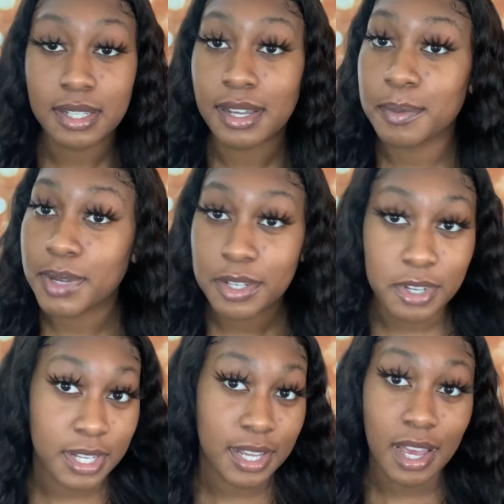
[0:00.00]
I'm not
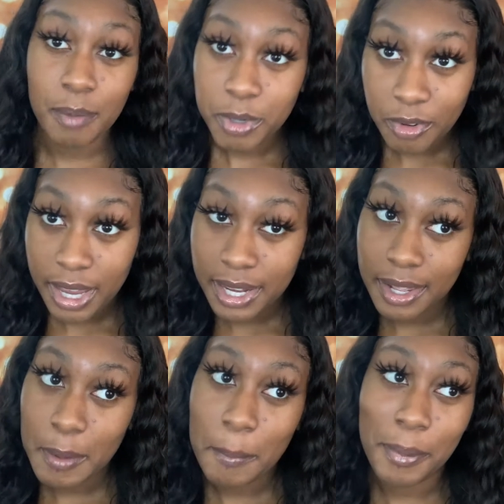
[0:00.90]
trying to get
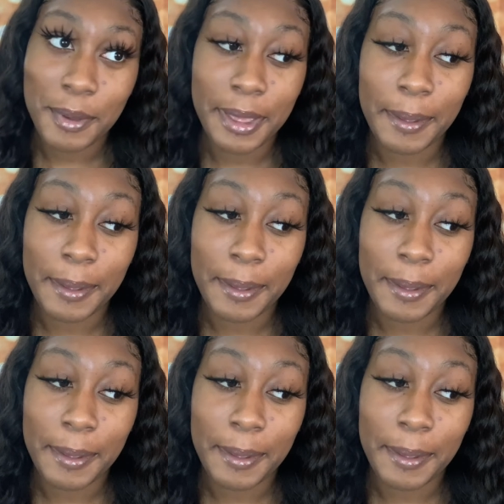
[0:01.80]
copyrighted, but